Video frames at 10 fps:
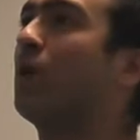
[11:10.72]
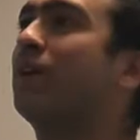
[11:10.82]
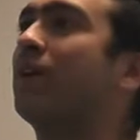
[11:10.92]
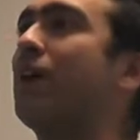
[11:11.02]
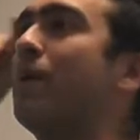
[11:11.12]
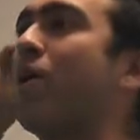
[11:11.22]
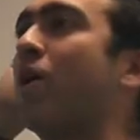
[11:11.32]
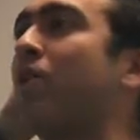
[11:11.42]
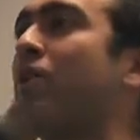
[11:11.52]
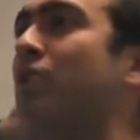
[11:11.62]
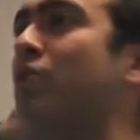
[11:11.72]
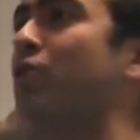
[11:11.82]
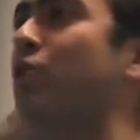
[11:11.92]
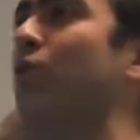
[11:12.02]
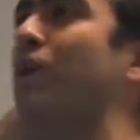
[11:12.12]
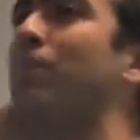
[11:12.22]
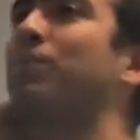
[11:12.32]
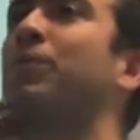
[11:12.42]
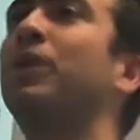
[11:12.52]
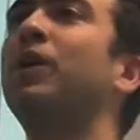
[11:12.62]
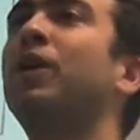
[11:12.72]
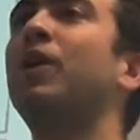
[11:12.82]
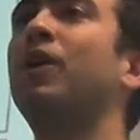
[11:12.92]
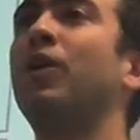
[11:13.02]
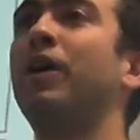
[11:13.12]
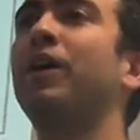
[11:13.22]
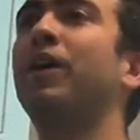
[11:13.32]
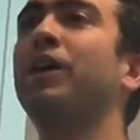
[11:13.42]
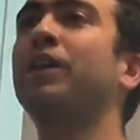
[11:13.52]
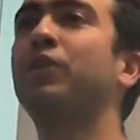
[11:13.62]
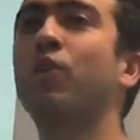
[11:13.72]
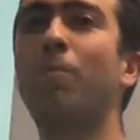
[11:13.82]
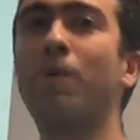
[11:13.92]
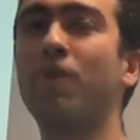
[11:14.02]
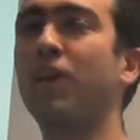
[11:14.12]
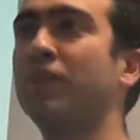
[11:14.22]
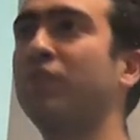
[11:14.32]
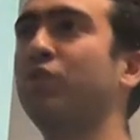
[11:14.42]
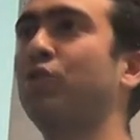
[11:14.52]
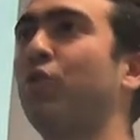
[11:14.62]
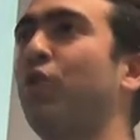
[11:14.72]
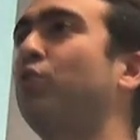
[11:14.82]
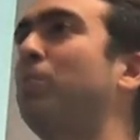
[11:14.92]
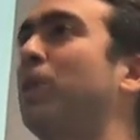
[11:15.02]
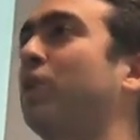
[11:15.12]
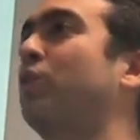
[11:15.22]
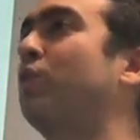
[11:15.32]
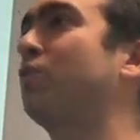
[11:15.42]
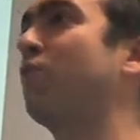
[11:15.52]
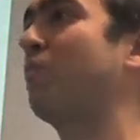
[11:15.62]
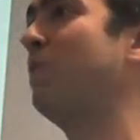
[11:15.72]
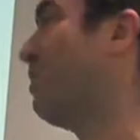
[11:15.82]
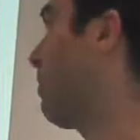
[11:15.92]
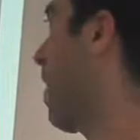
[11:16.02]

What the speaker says: one that Denmark showed up in the top of the list. So not to be accused of being